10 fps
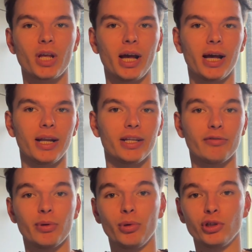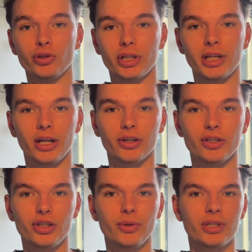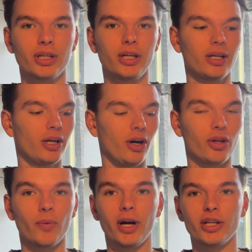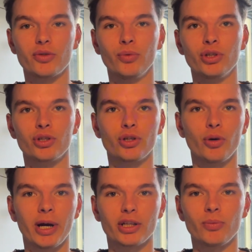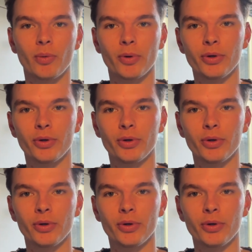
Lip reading: and if people enjoyed it, I'll continue it. Otherwise, we just go back to what we were